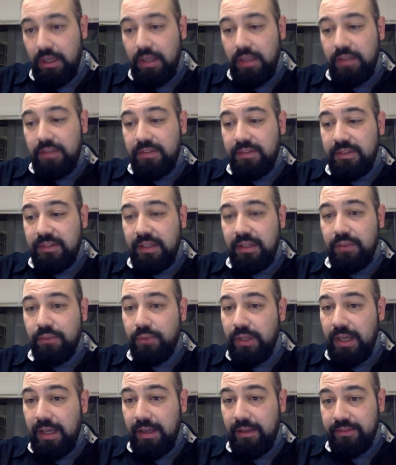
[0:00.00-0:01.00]
Instead,
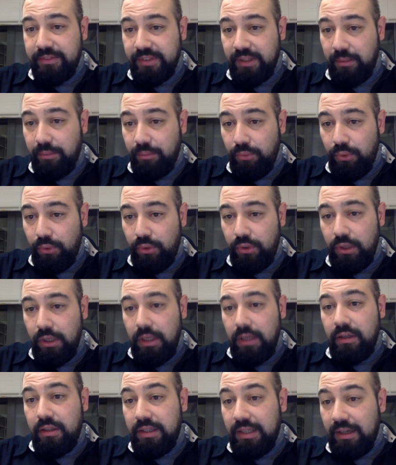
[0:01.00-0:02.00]
we have some more
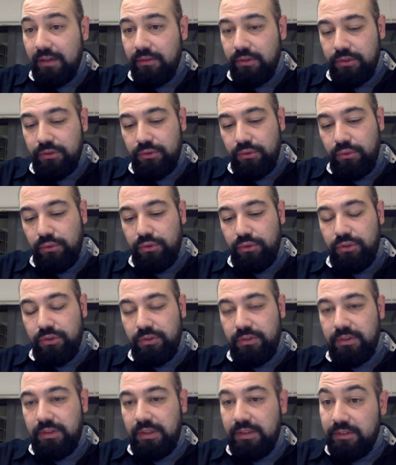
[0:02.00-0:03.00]
clever
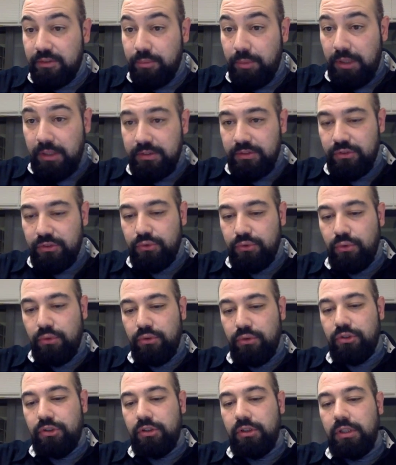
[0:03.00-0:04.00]
solutions, a smarter
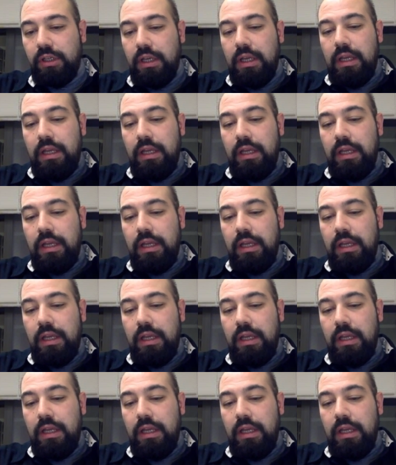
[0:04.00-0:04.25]
solution.